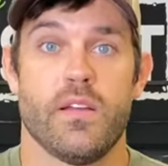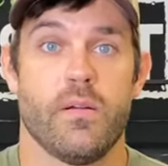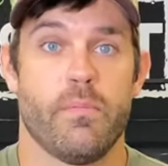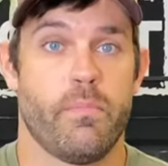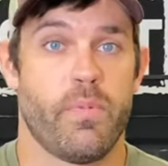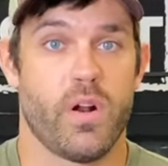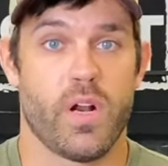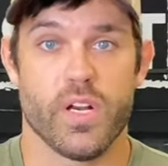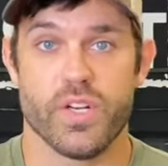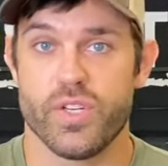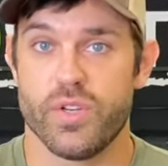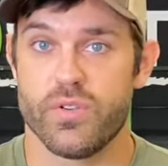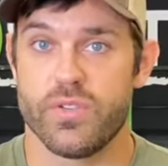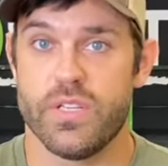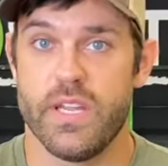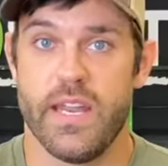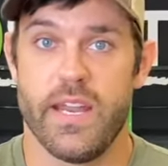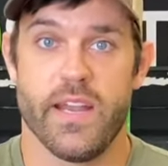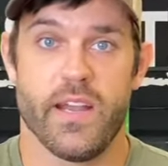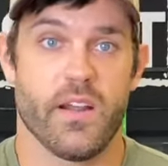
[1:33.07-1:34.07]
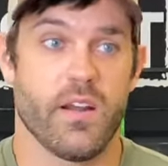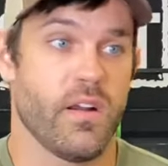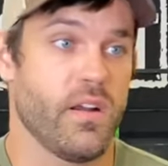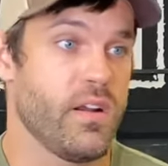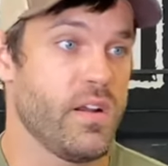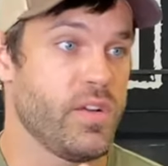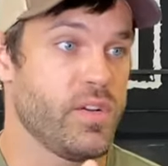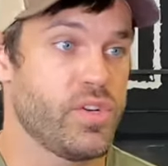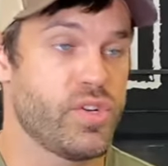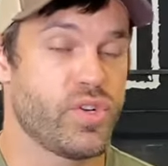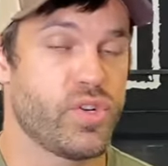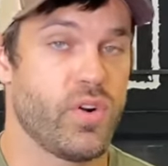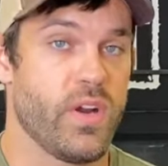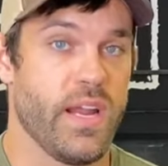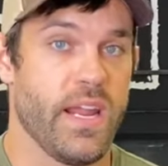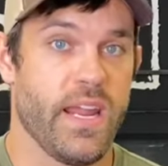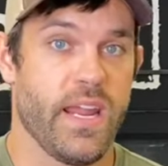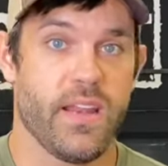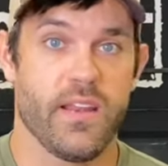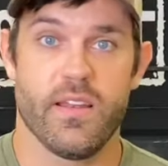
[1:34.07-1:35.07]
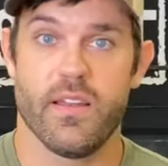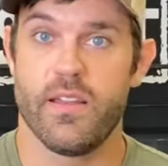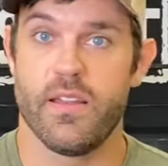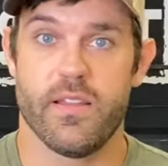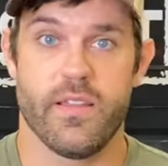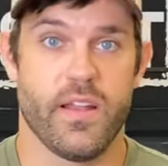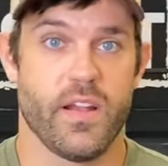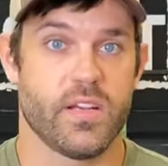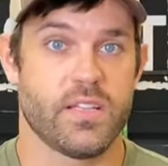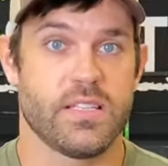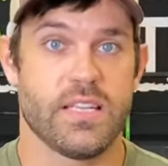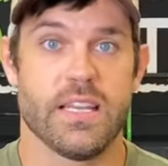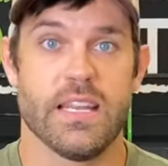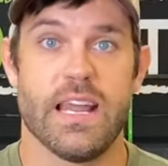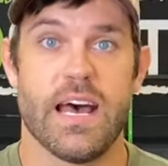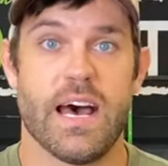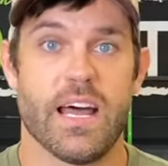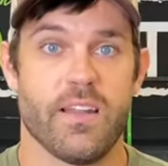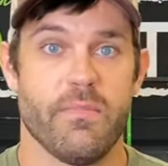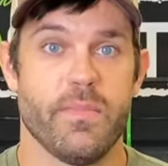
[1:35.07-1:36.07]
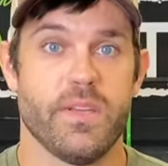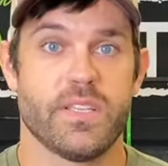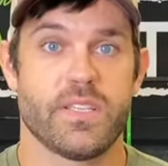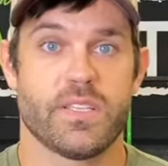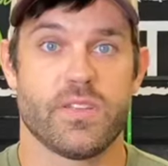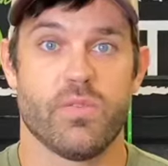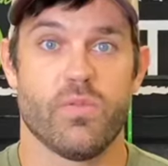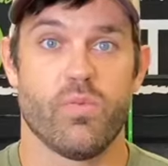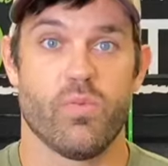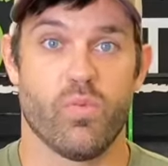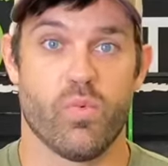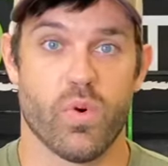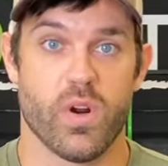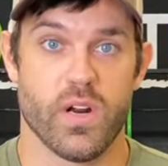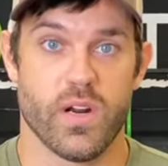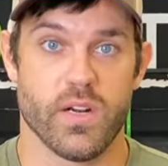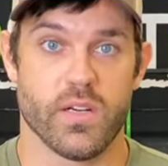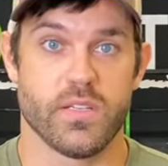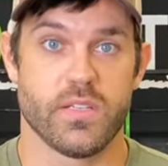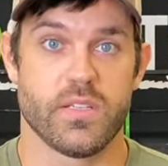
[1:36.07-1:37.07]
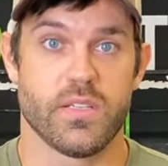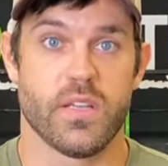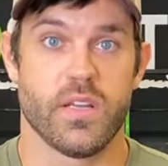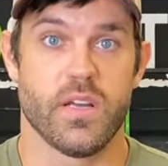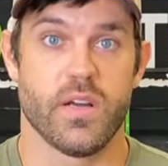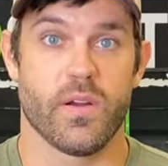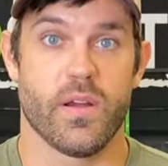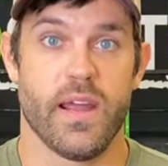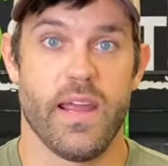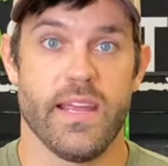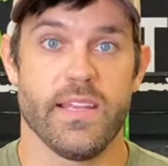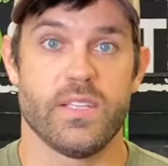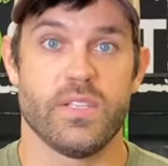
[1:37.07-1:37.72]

Partial tear, strain, they're synonymous words, okay?